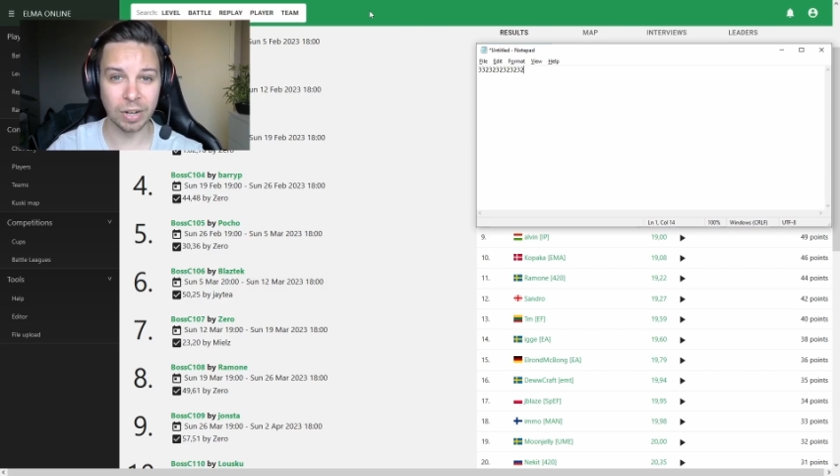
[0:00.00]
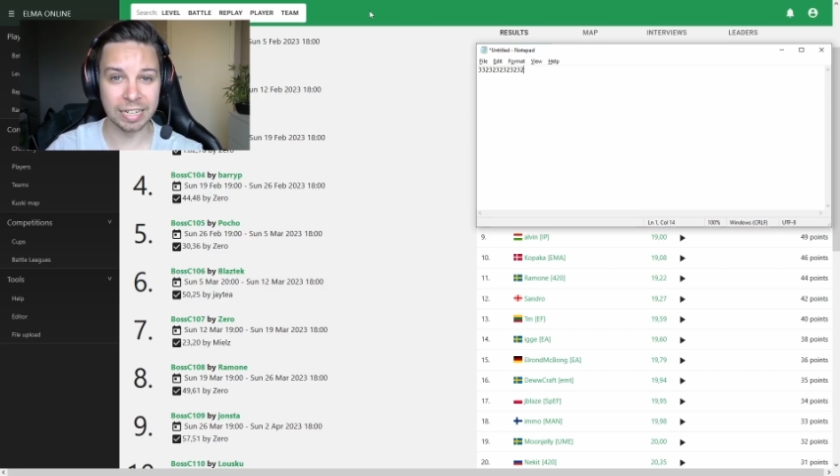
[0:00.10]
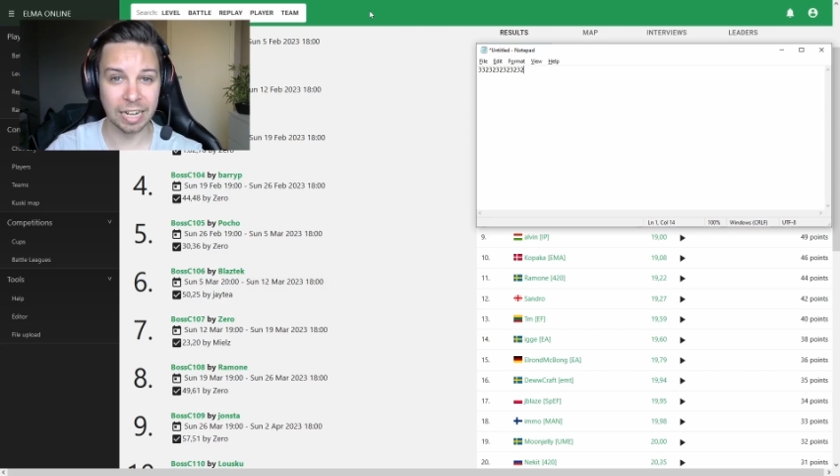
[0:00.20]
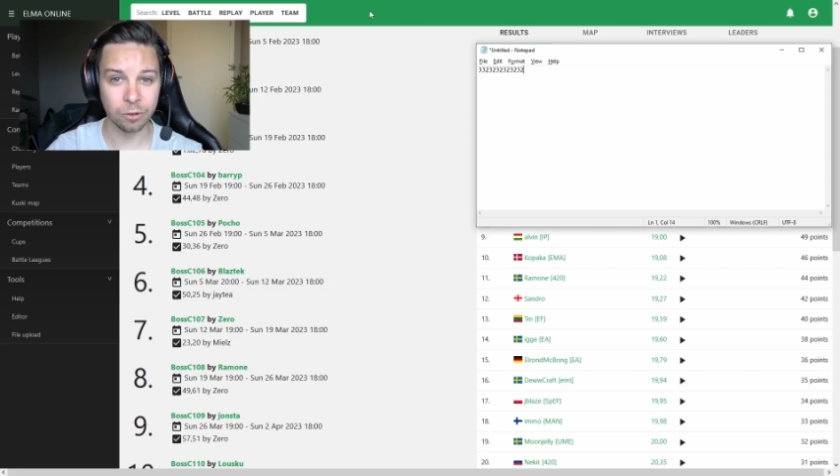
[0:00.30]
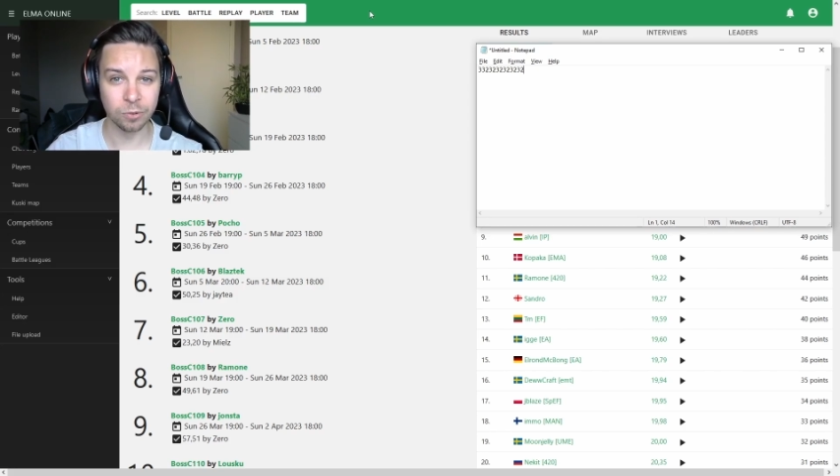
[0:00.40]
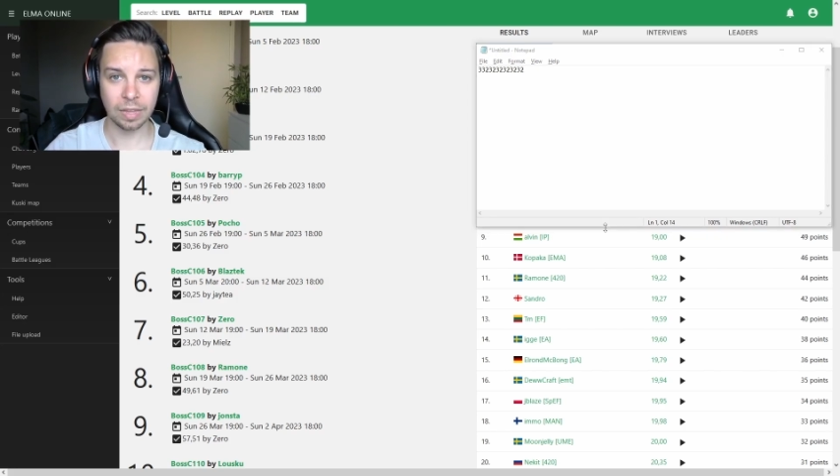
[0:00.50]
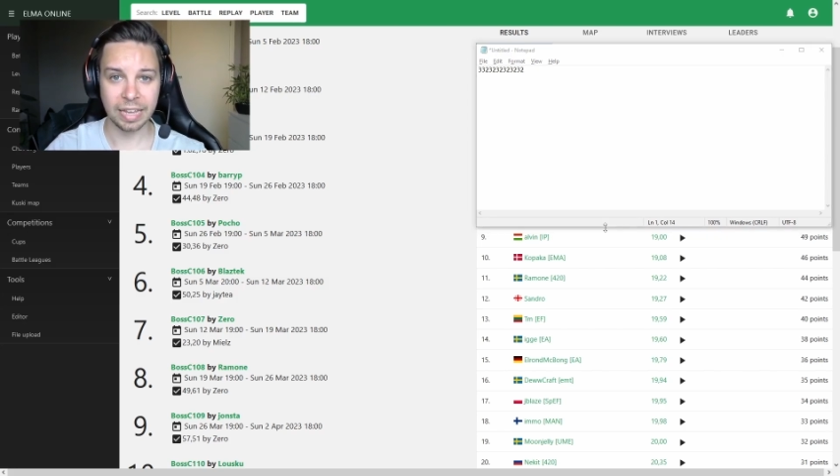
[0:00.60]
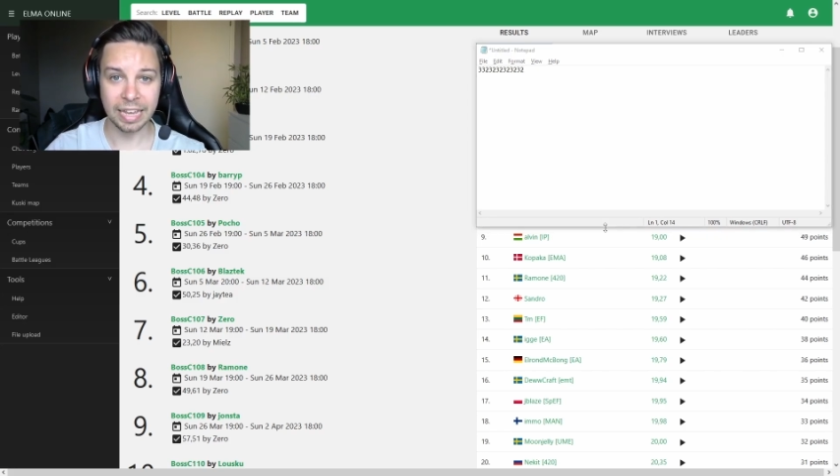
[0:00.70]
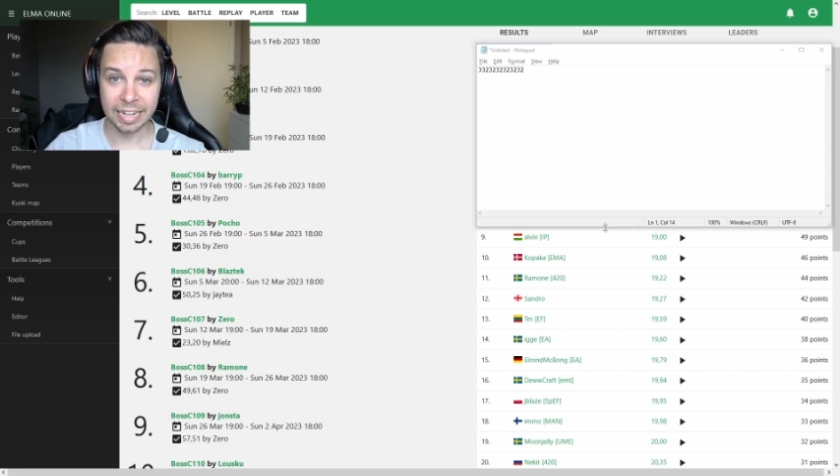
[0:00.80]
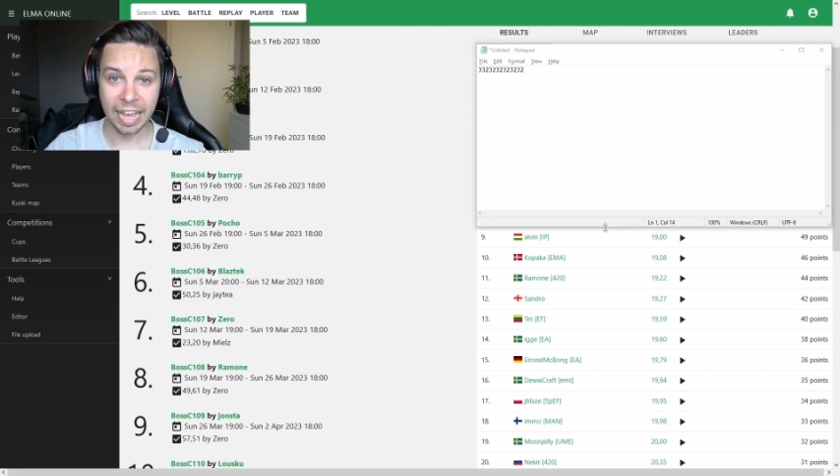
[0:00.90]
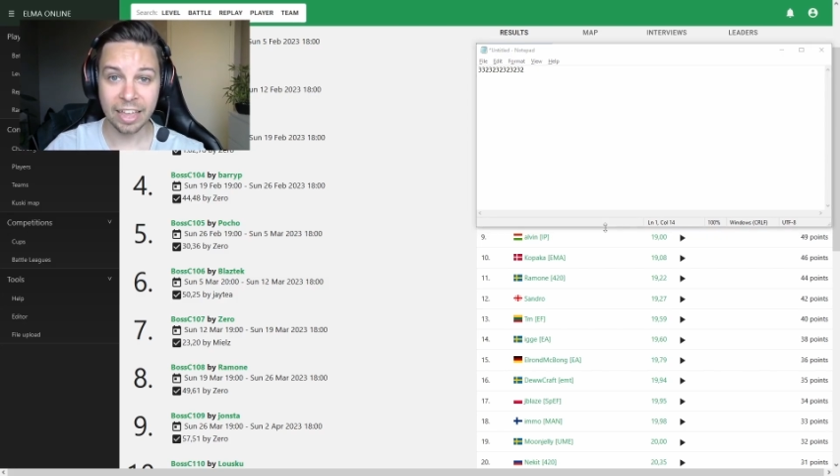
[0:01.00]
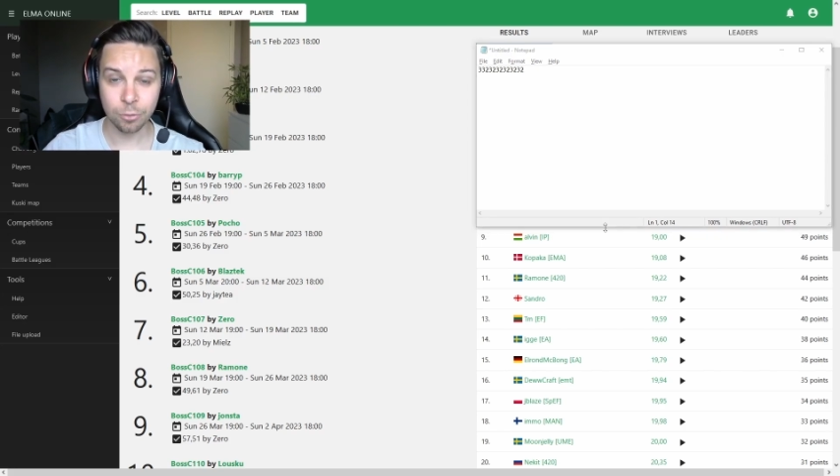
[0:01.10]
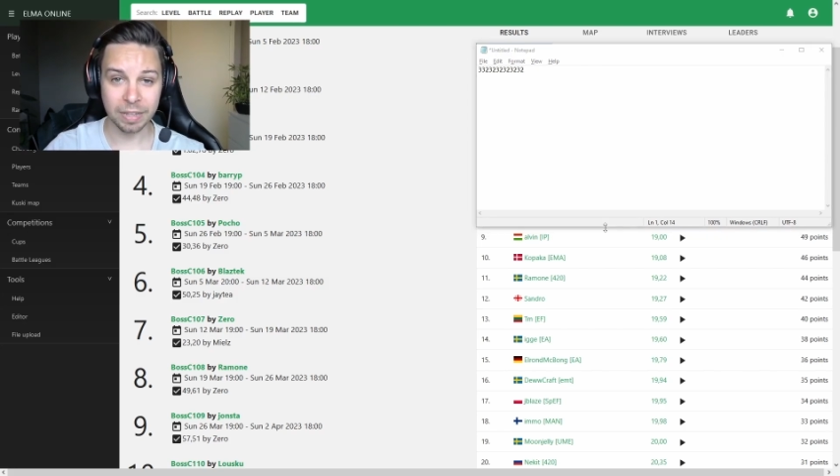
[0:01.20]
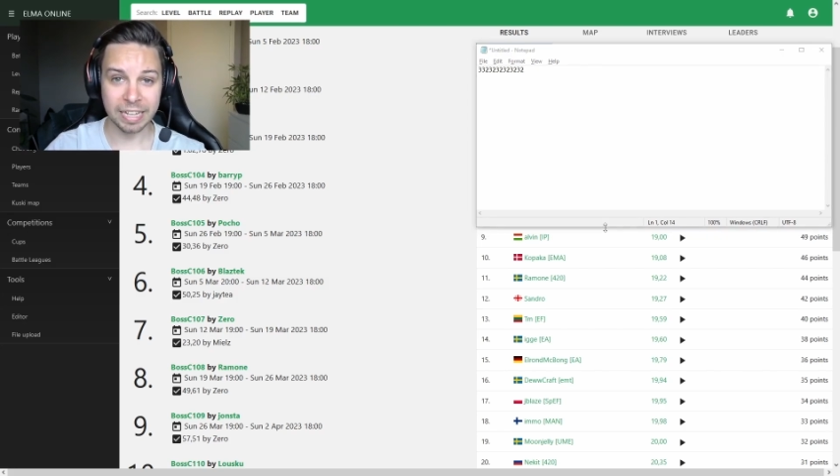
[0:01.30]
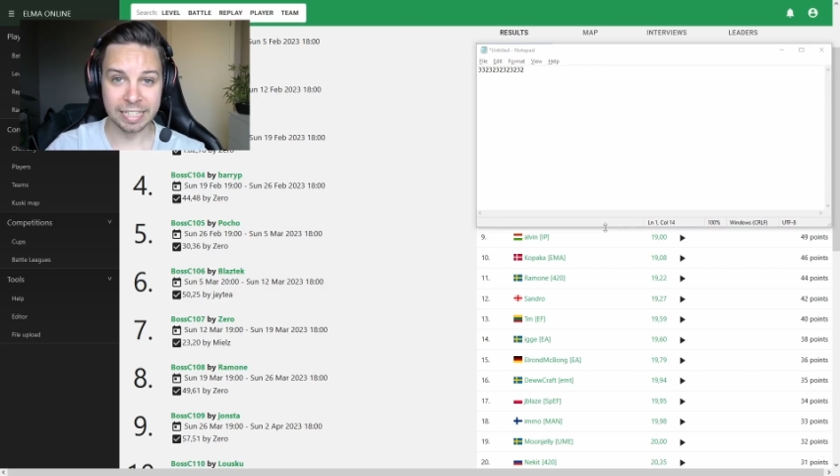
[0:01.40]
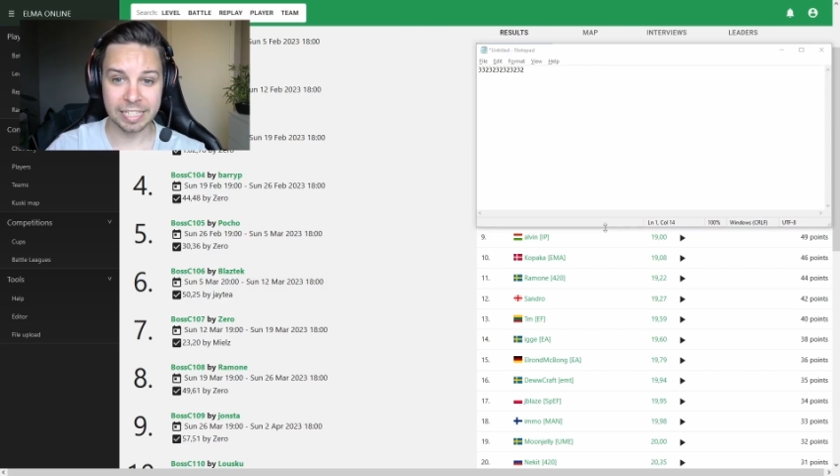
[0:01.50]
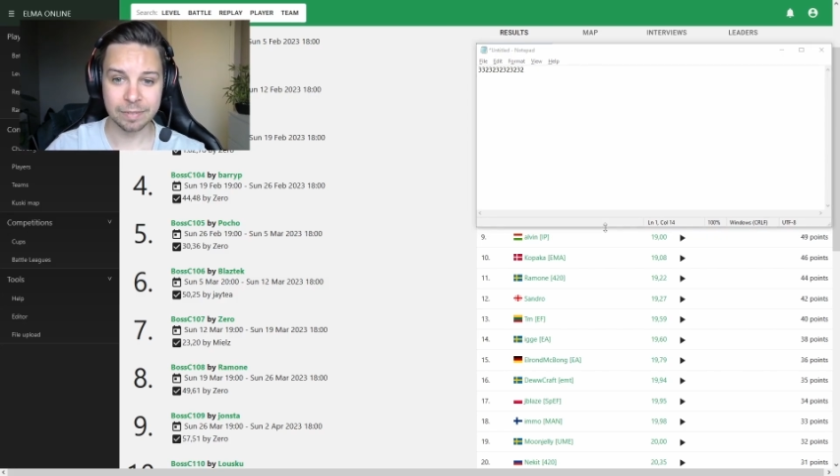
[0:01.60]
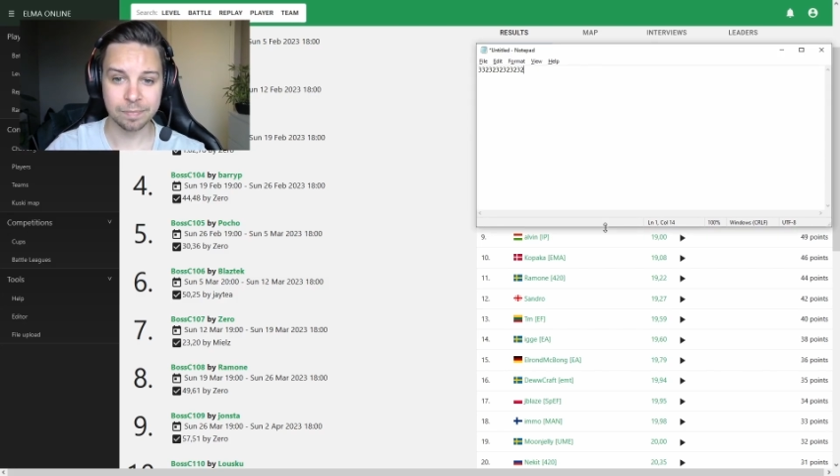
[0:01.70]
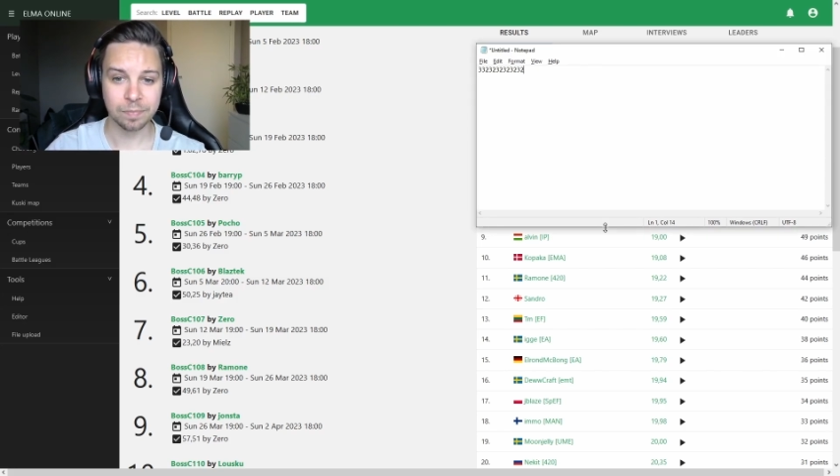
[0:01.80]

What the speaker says: right now. In 8th place,